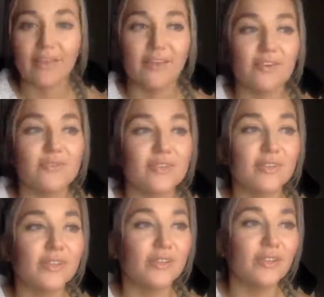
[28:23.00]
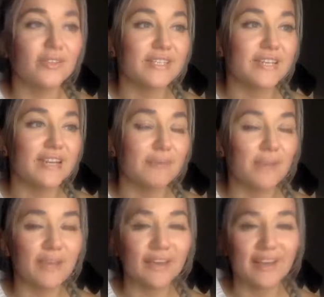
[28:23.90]
Here's a little sneak
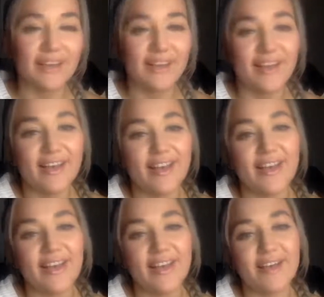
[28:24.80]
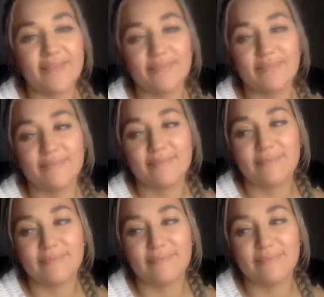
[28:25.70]
peek. Um,
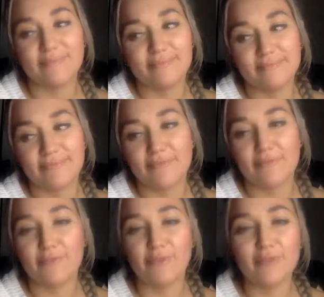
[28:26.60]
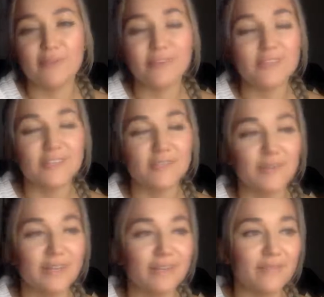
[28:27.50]
Feel free to listen to
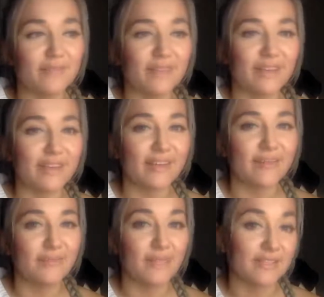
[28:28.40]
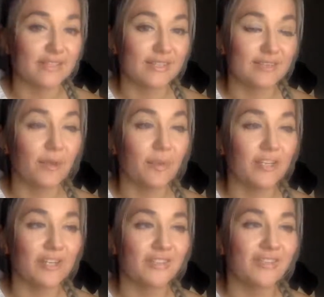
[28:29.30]
it. It's a song by
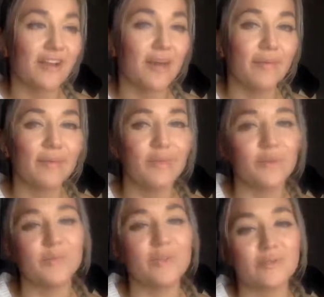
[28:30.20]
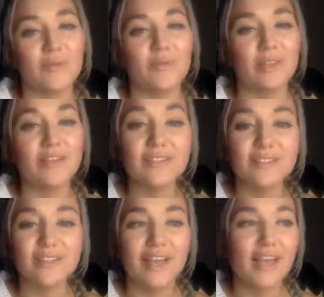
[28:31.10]
Chase the Comet called "What's Wrong with
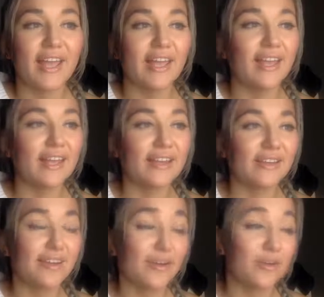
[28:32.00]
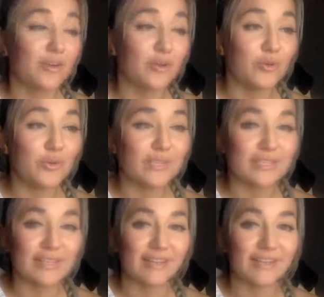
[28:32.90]
Us," and our newest
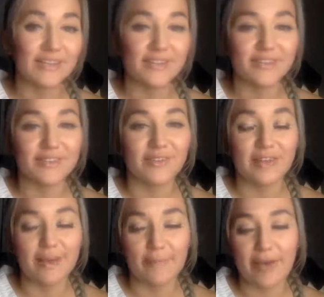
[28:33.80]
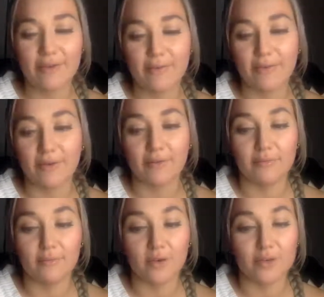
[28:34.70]
single is going to come out
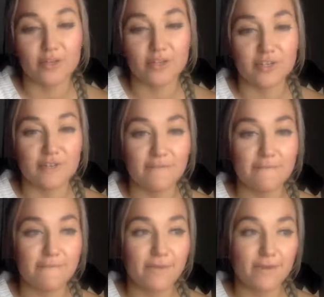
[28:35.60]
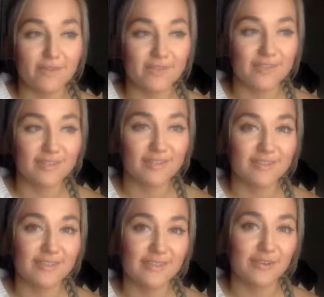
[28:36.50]
on March 1st.
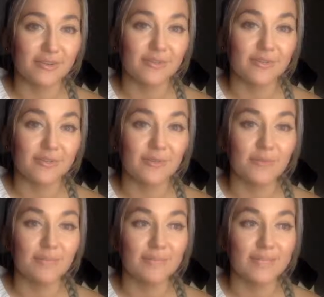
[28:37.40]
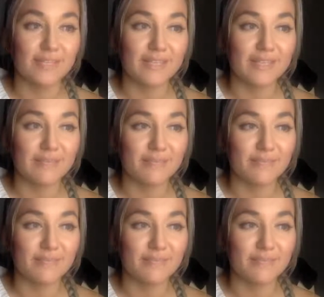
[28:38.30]
So don't miss it,